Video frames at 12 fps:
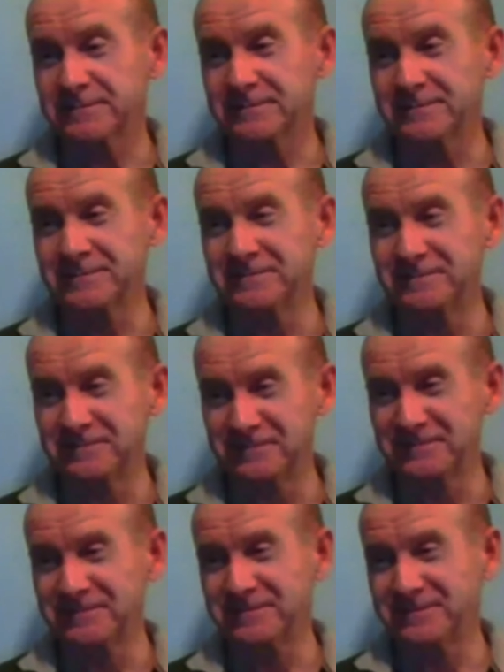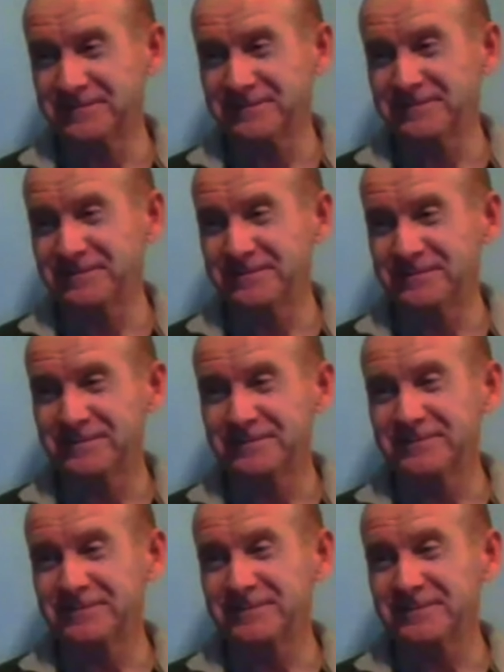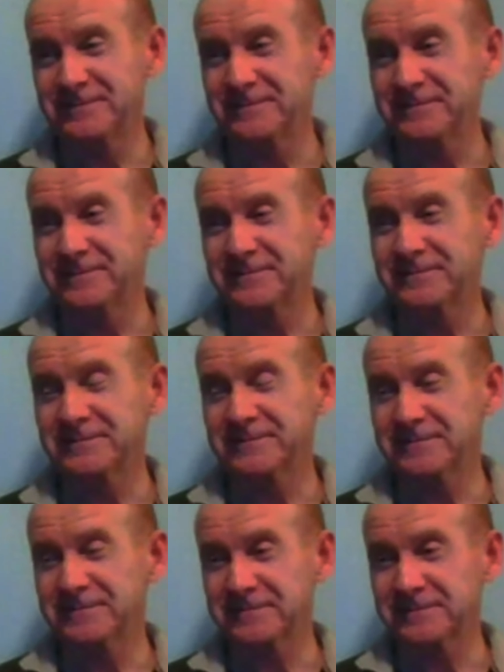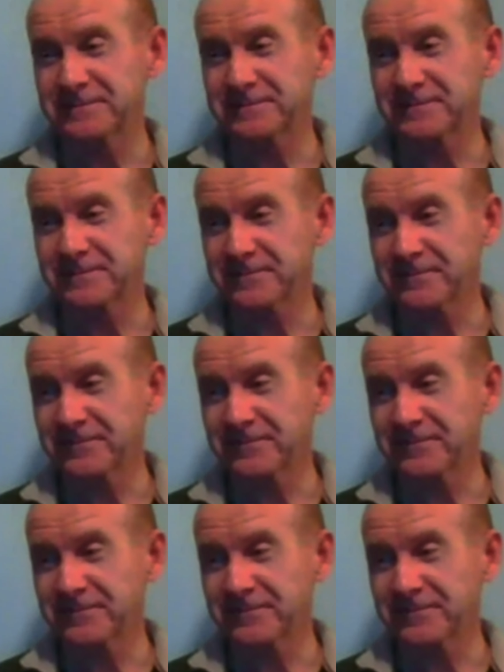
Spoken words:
(not speaking)